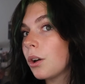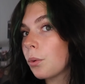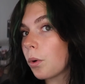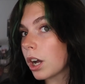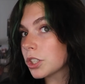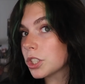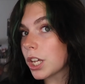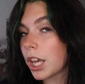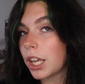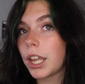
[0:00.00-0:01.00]
wash
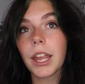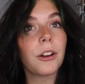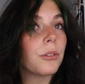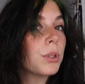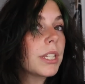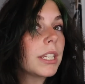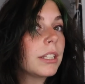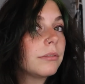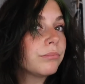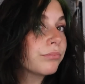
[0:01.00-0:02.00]
day hair
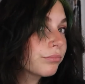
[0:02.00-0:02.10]
routine.